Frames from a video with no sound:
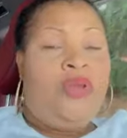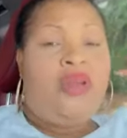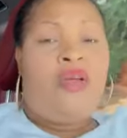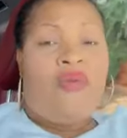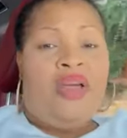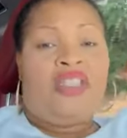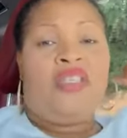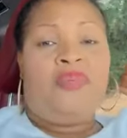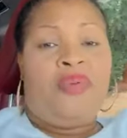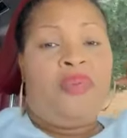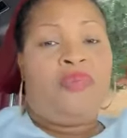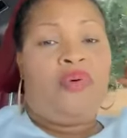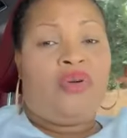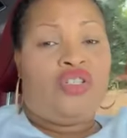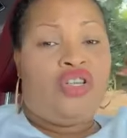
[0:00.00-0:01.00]
showed me the
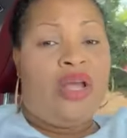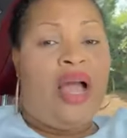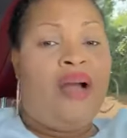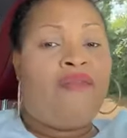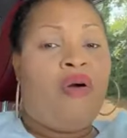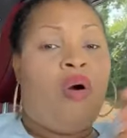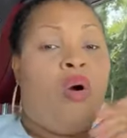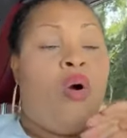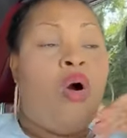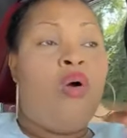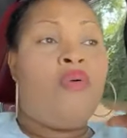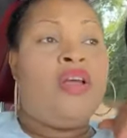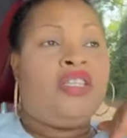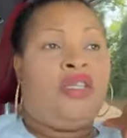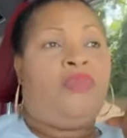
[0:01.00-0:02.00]
recipe book. She have a
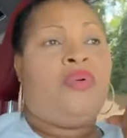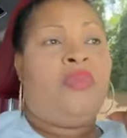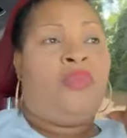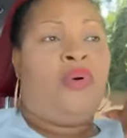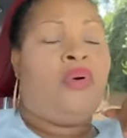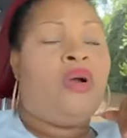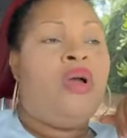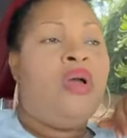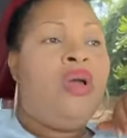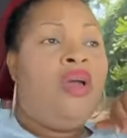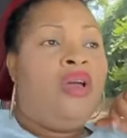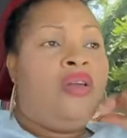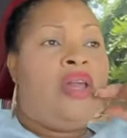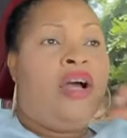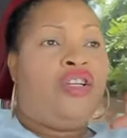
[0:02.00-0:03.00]
whole recipe book
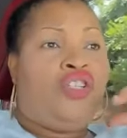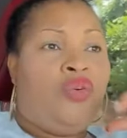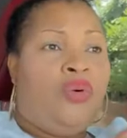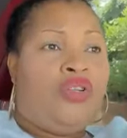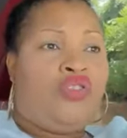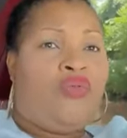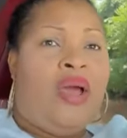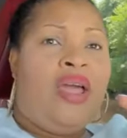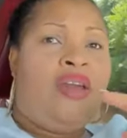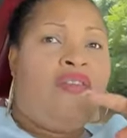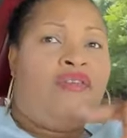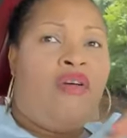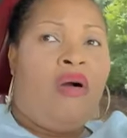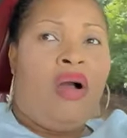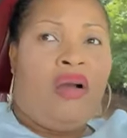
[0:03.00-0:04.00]
that she was
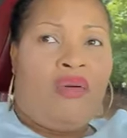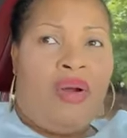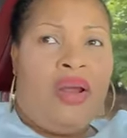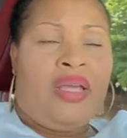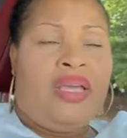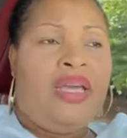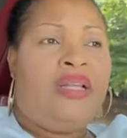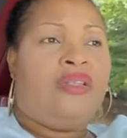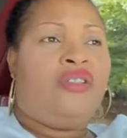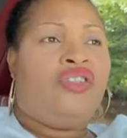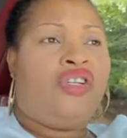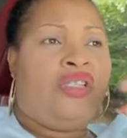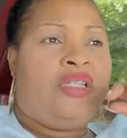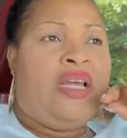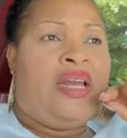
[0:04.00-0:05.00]
writing for her
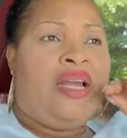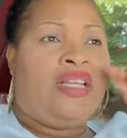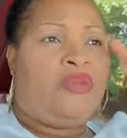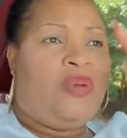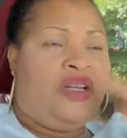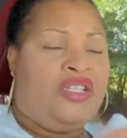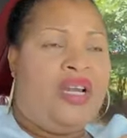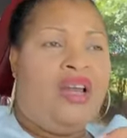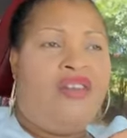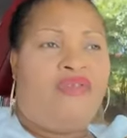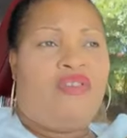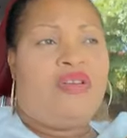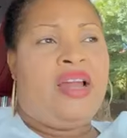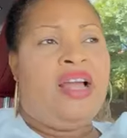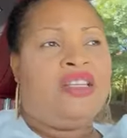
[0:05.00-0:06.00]
grandkids. She said
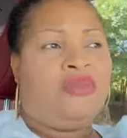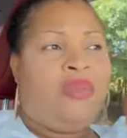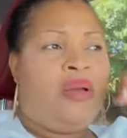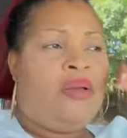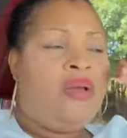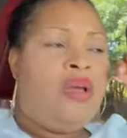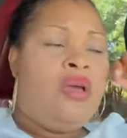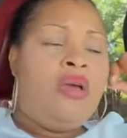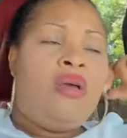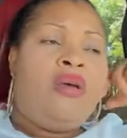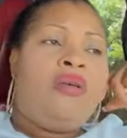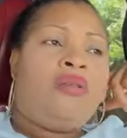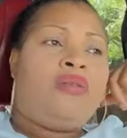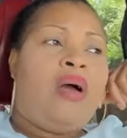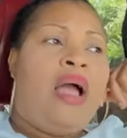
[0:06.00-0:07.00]
especially for Nazma.
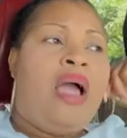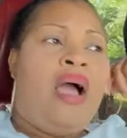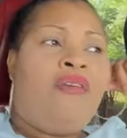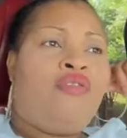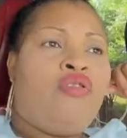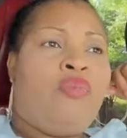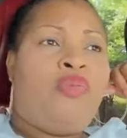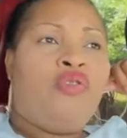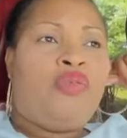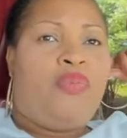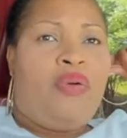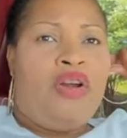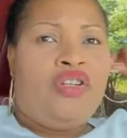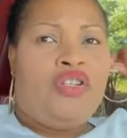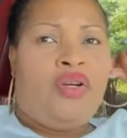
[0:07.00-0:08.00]
So I have to put
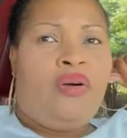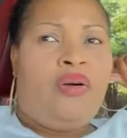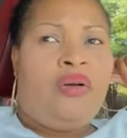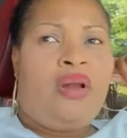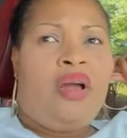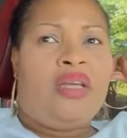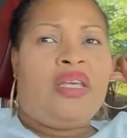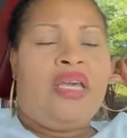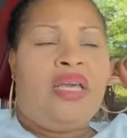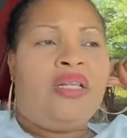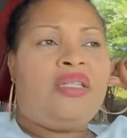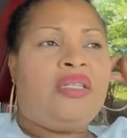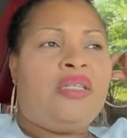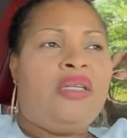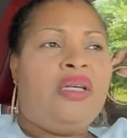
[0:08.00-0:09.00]
pressure on her
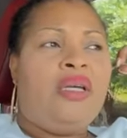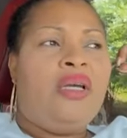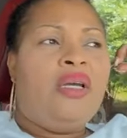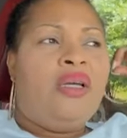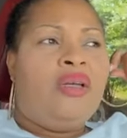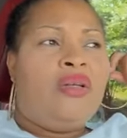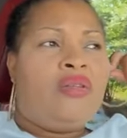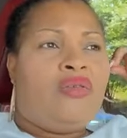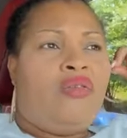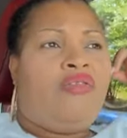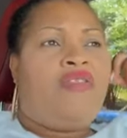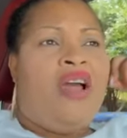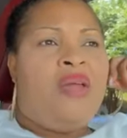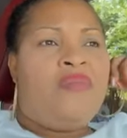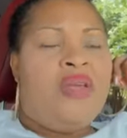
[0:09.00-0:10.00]
kids
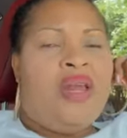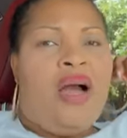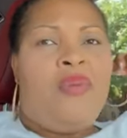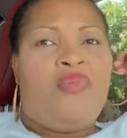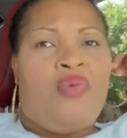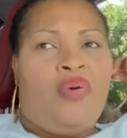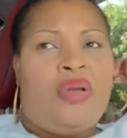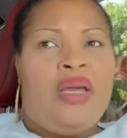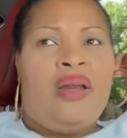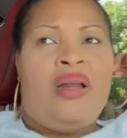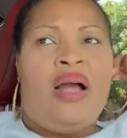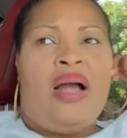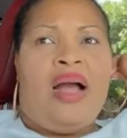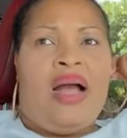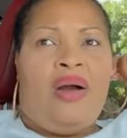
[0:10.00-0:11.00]
to find me that book
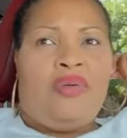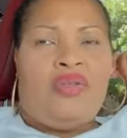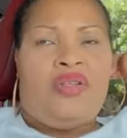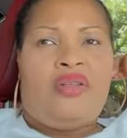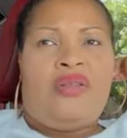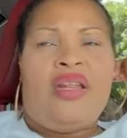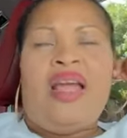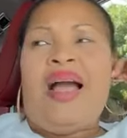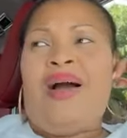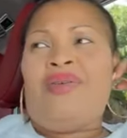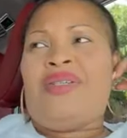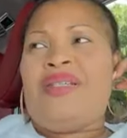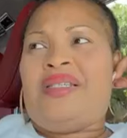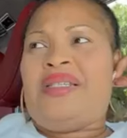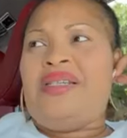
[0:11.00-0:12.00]
in her house. The
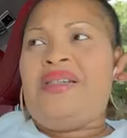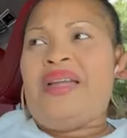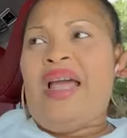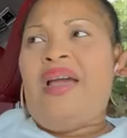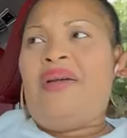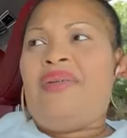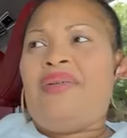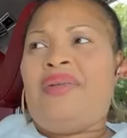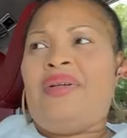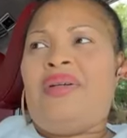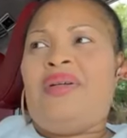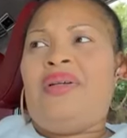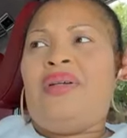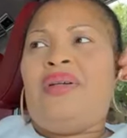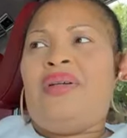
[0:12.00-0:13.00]
house is still there.